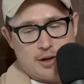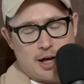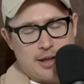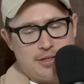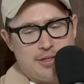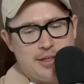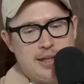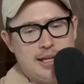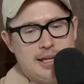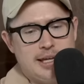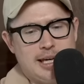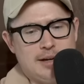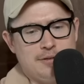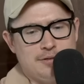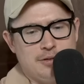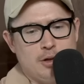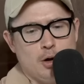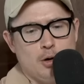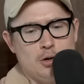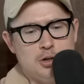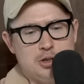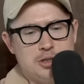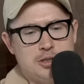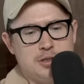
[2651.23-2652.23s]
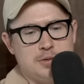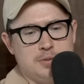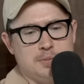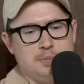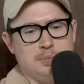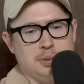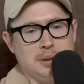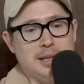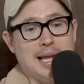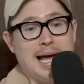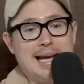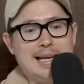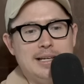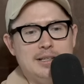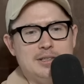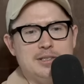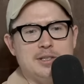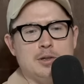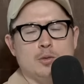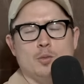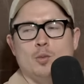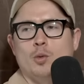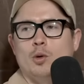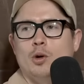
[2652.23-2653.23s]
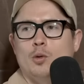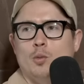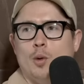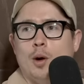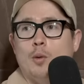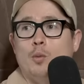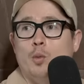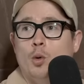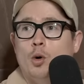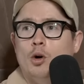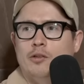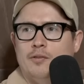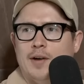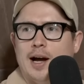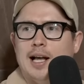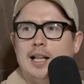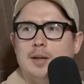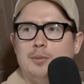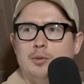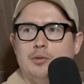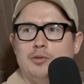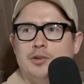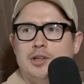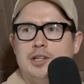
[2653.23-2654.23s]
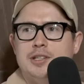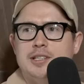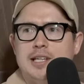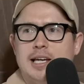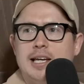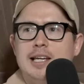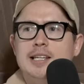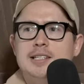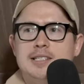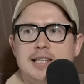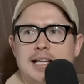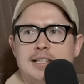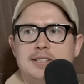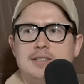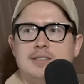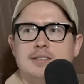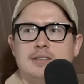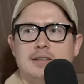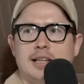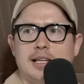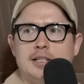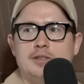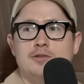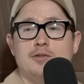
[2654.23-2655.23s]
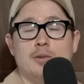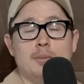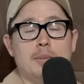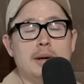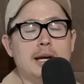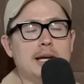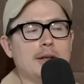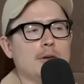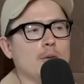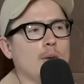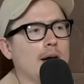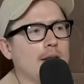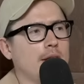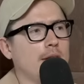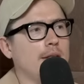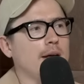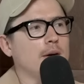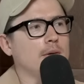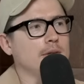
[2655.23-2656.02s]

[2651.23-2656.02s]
I think if those players that w- what were available for the D's, that's that's for me the way that they